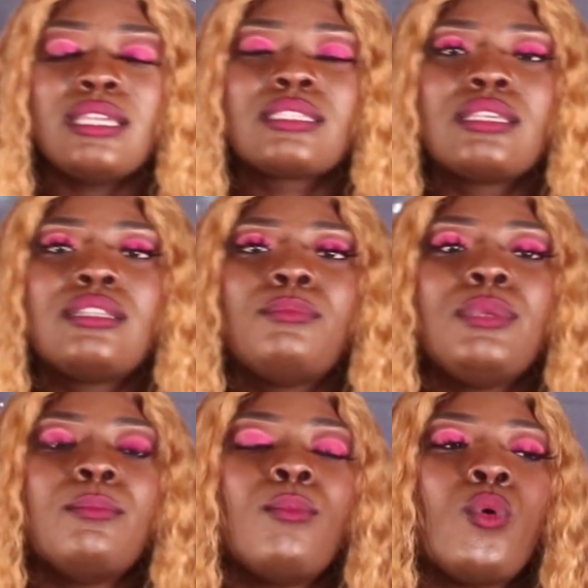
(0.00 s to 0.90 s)
it's gonna
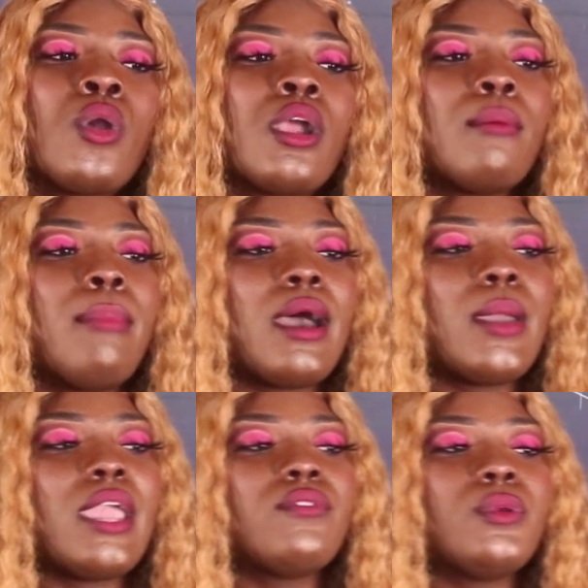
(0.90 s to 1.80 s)
be more
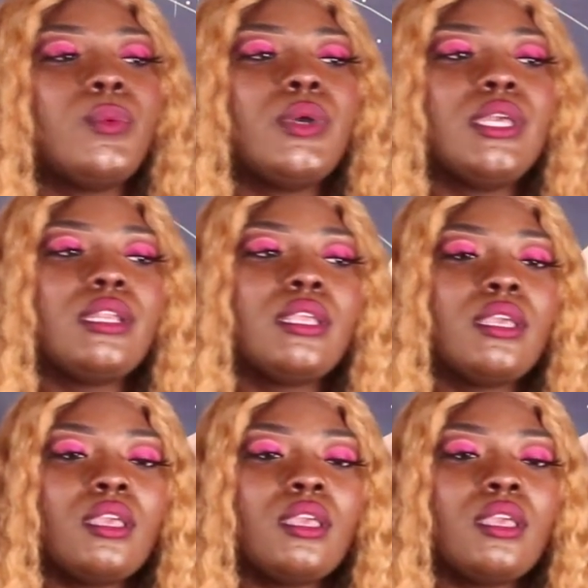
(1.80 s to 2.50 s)
about everyone